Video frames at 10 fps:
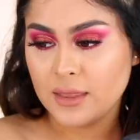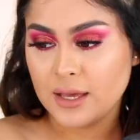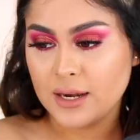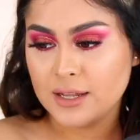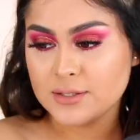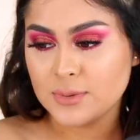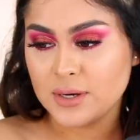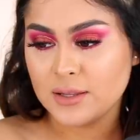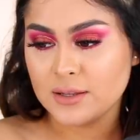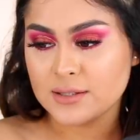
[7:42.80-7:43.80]
That is
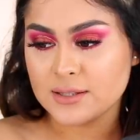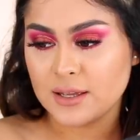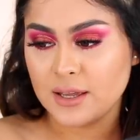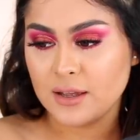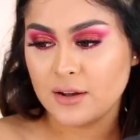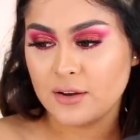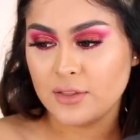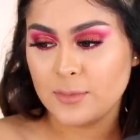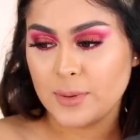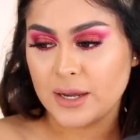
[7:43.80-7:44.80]
what it looks like
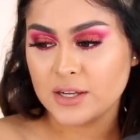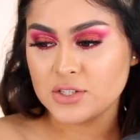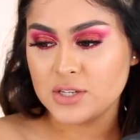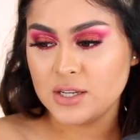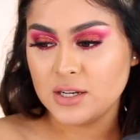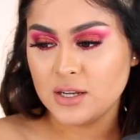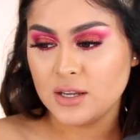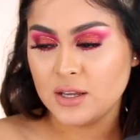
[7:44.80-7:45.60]
on the packaging.